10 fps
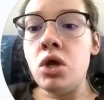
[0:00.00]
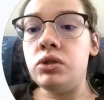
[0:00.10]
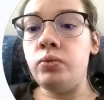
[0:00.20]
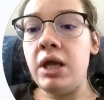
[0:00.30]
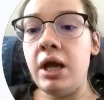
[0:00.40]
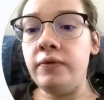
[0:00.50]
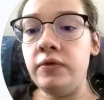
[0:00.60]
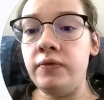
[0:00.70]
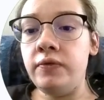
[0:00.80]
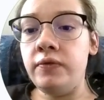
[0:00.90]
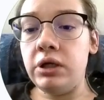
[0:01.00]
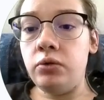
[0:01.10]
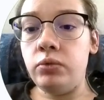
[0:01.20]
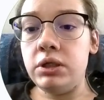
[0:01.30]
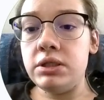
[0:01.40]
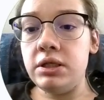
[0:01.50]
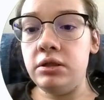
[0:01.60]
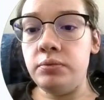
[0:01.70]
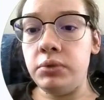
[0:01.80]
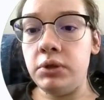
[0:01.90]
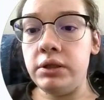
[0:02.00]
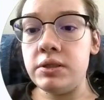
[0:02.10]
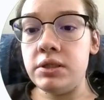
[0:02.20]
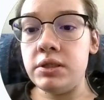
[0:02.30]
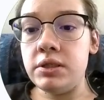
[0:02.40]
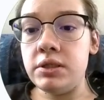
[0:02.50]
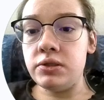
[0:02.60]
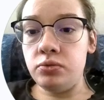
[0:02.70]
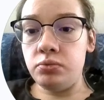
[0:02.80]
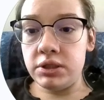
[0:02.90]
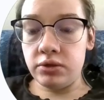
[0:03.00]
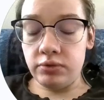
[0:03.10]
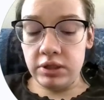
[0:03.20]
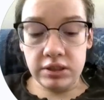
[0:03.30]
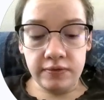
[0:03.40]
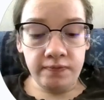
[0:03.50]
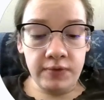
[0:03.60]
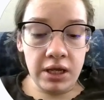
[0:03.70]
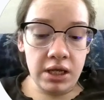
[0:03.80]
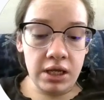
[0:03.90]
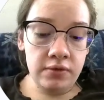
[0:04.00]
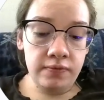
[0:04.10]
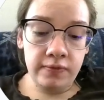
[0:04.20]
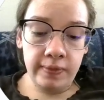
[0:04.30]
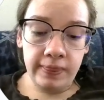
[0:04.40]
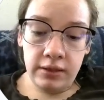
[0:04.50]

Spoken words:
So we have to figure out what is in the parentheses. 2 plus 3 is 5.